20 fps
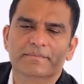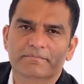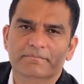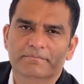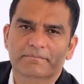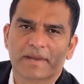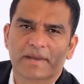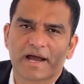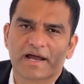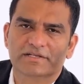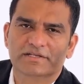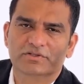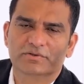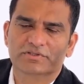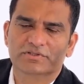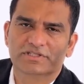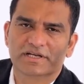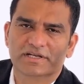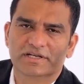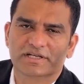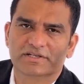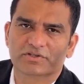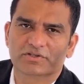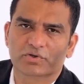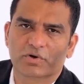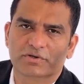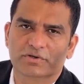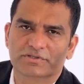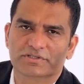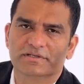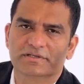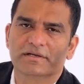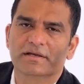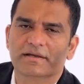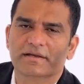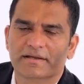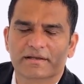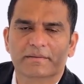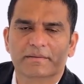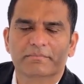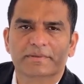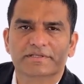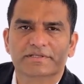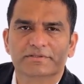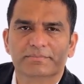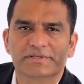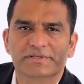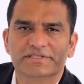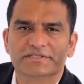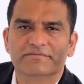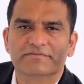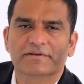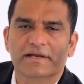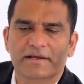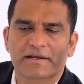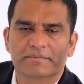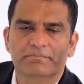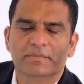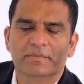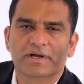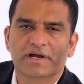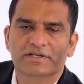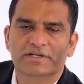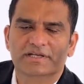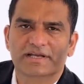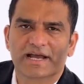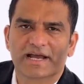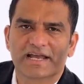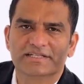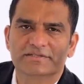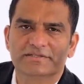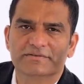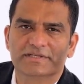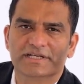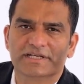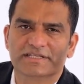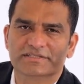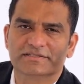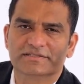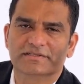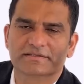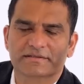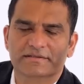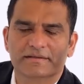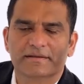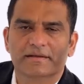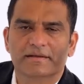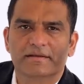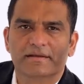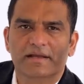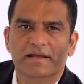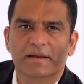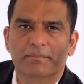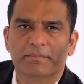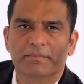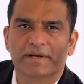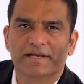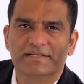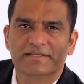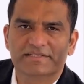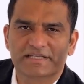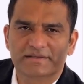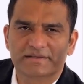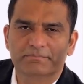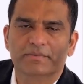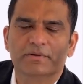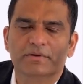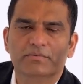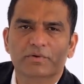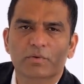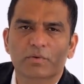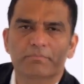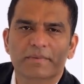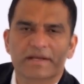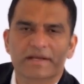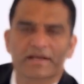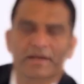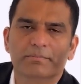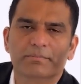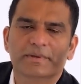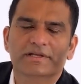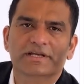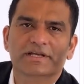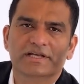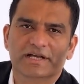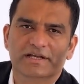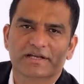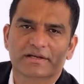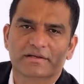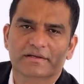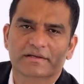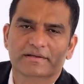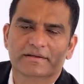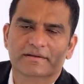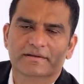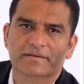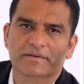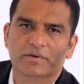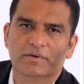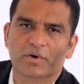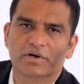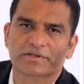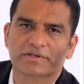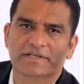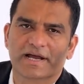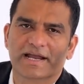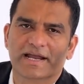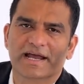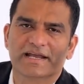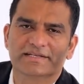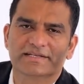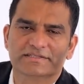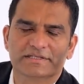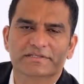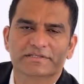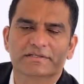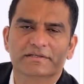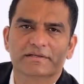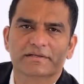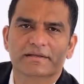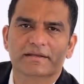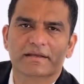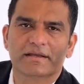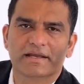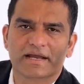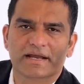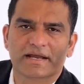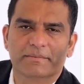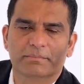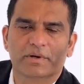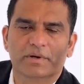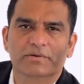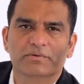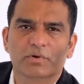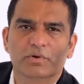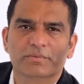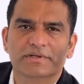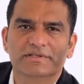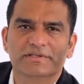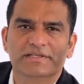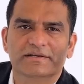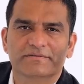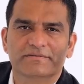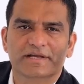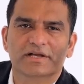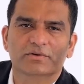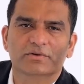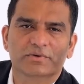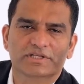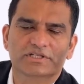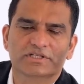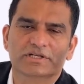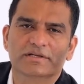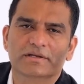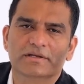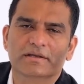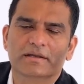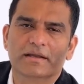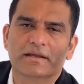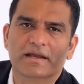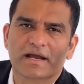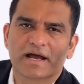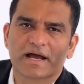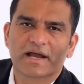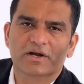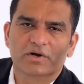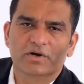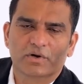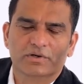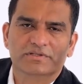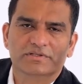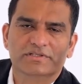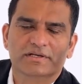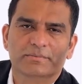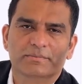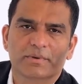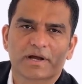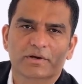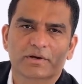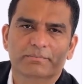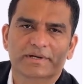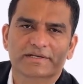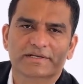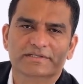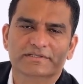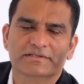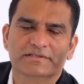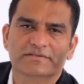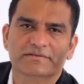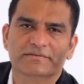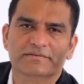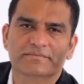By associating costs with specific production activities, companies can perform better budgeting, cost analysis, and performance evaluation across departments.